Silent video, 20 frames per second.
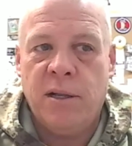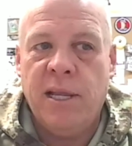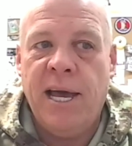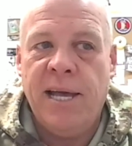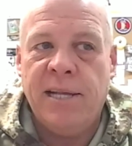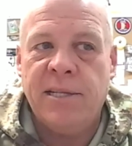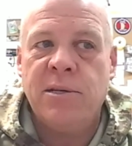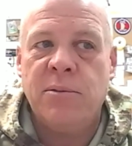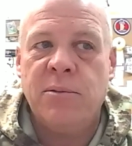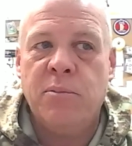to
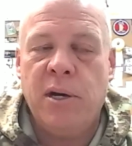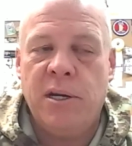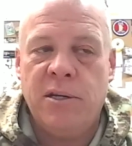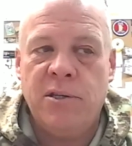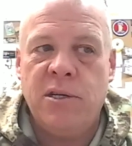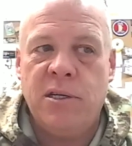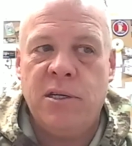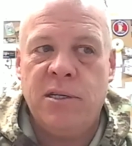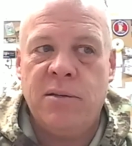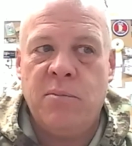land some
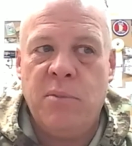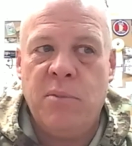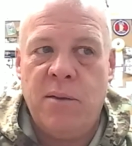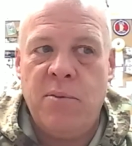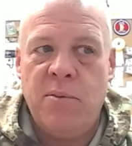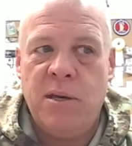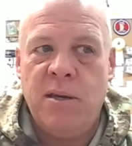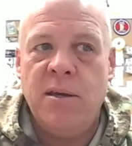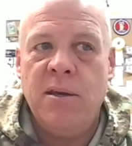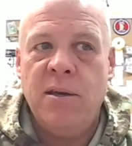punches and
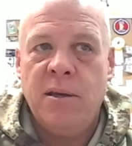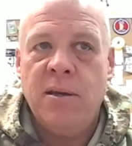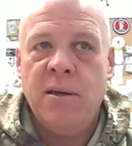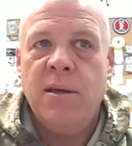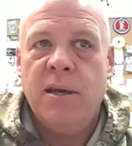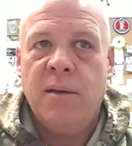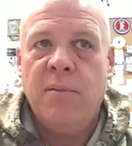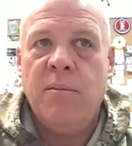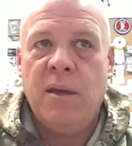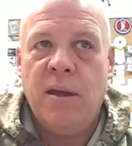maybe
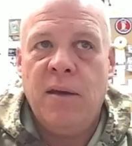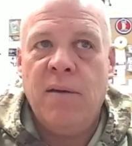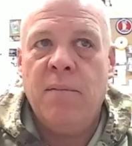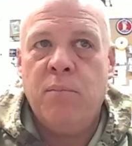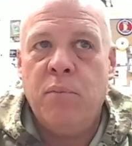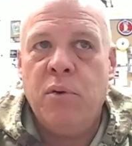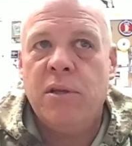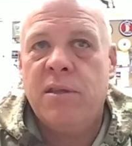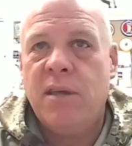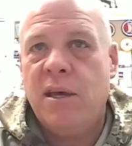
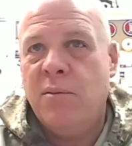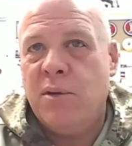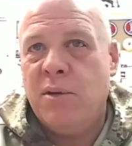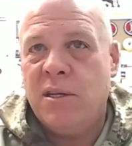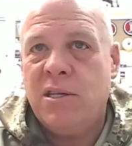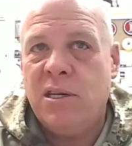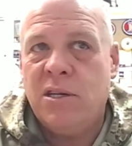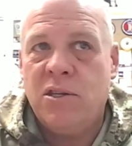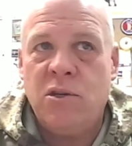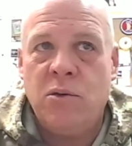and put them in
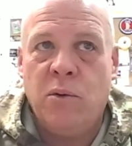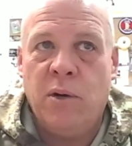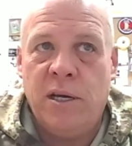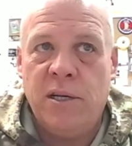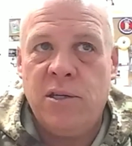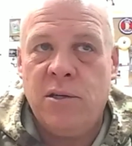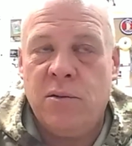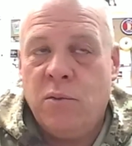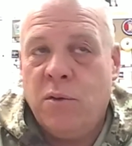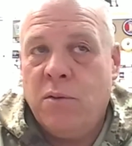a
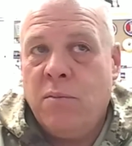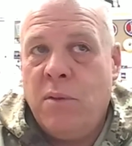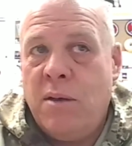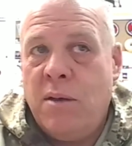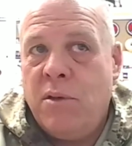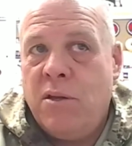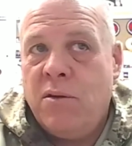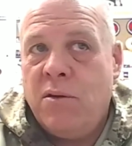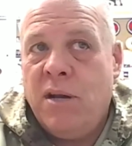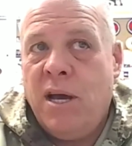situation where
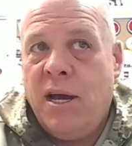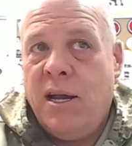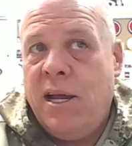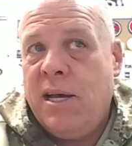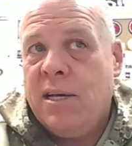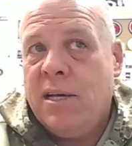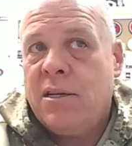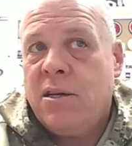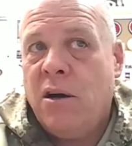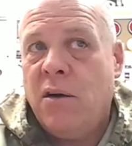maybe they're not
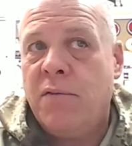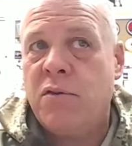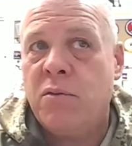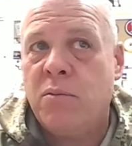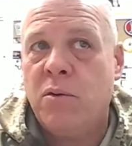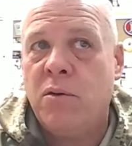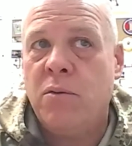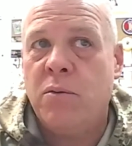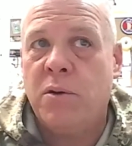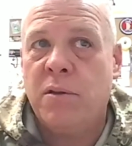as
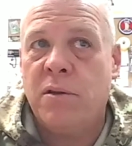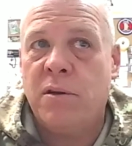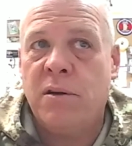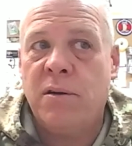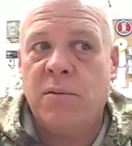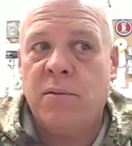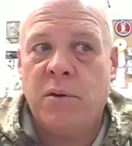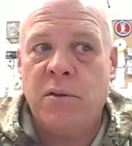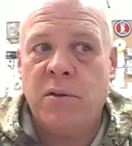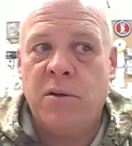comfortable,
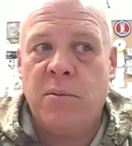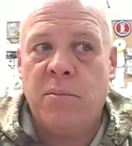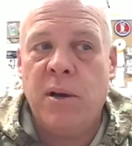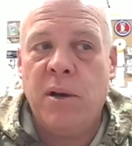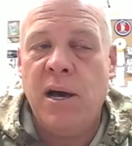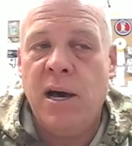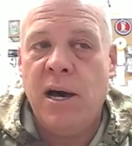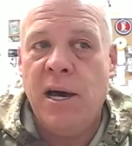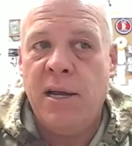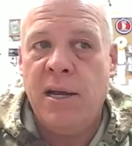where they're
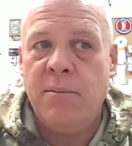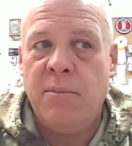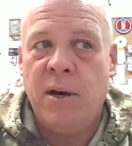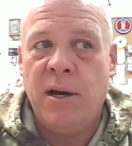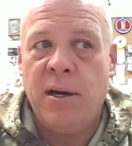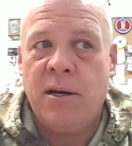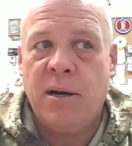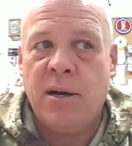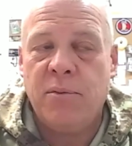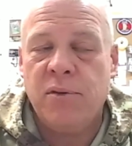behind
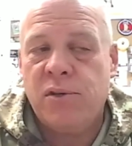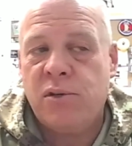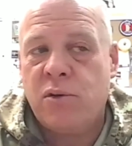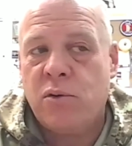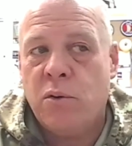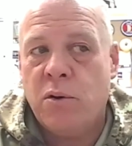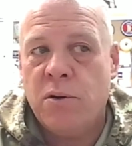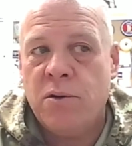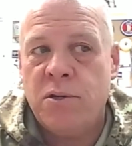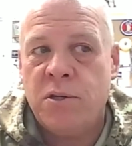by a couple
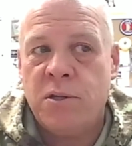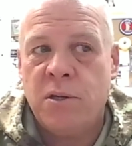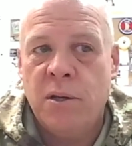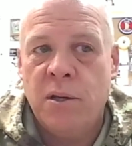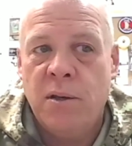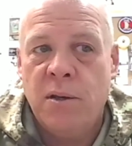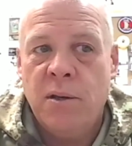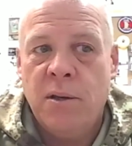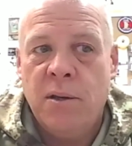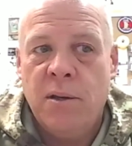scores.
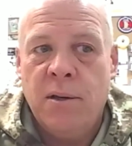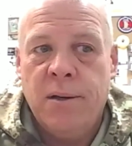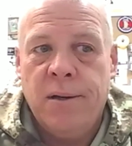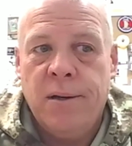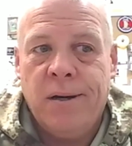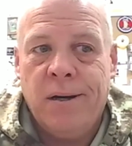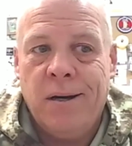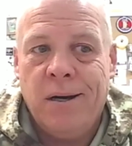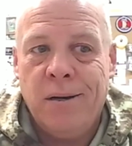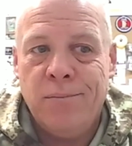
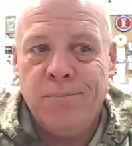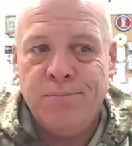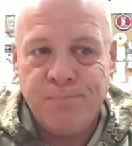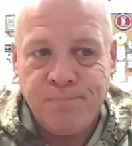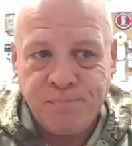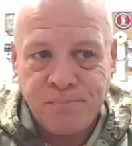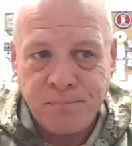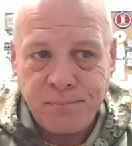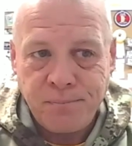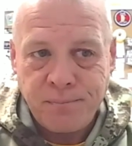
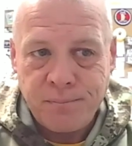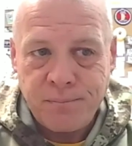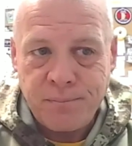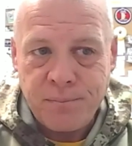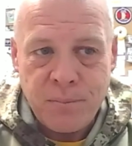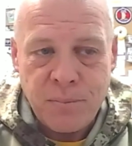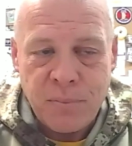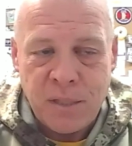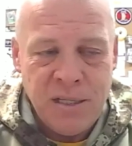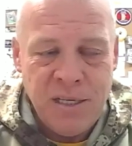Um,
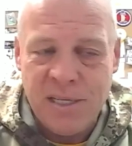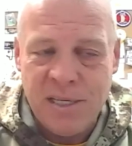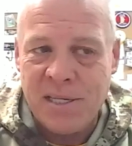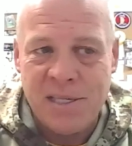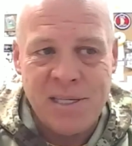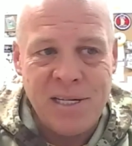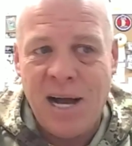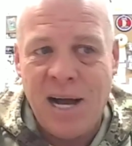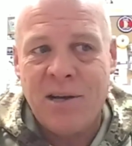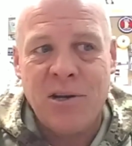this
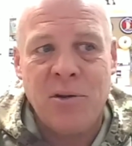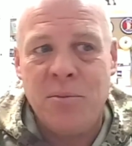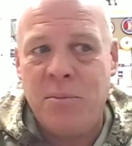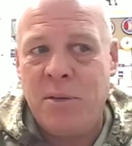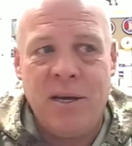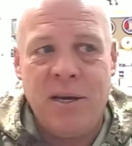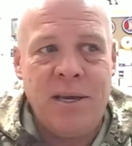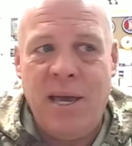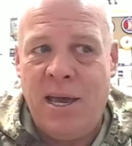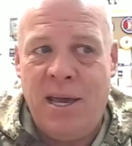is not going to
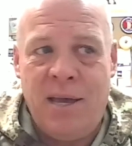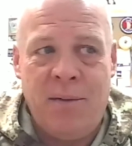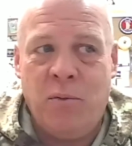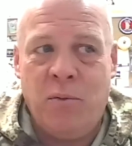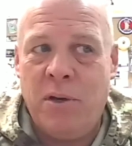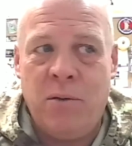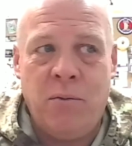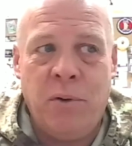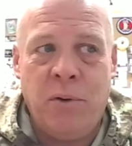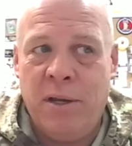be a game
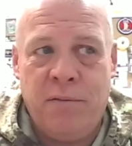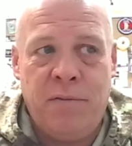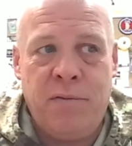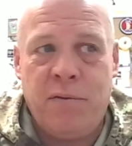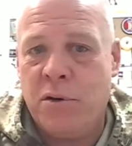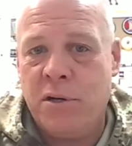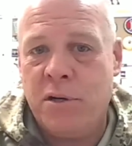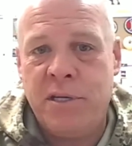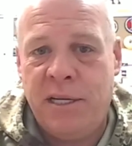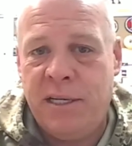we win
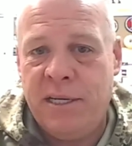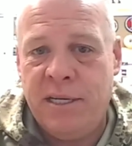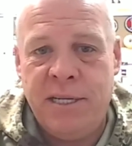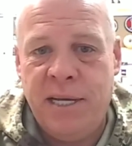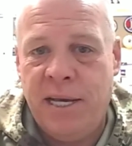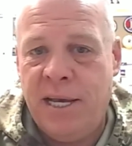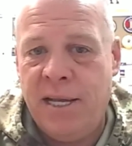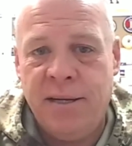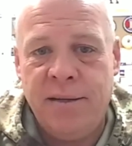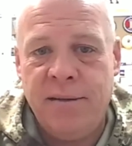
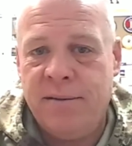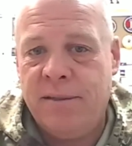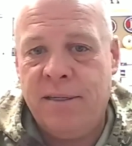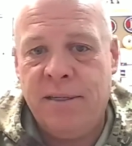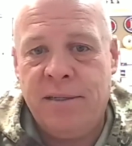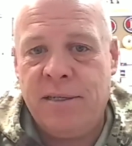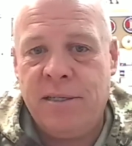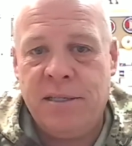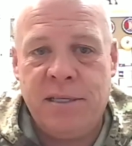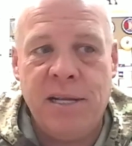14-10.
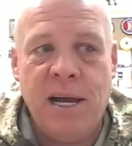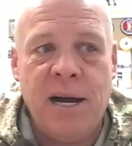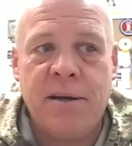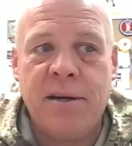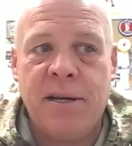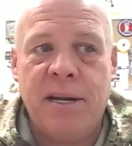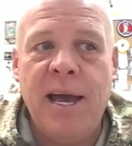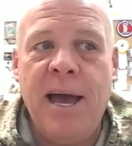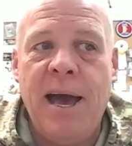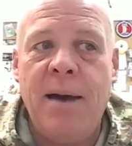It's just
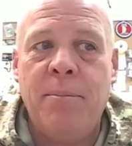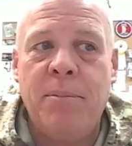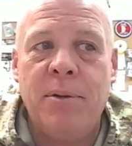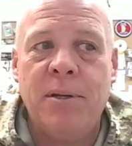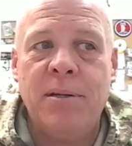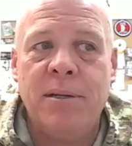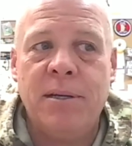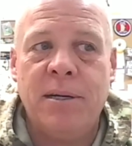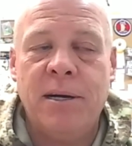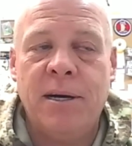not going to
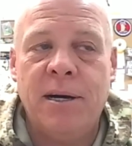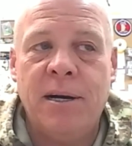happen.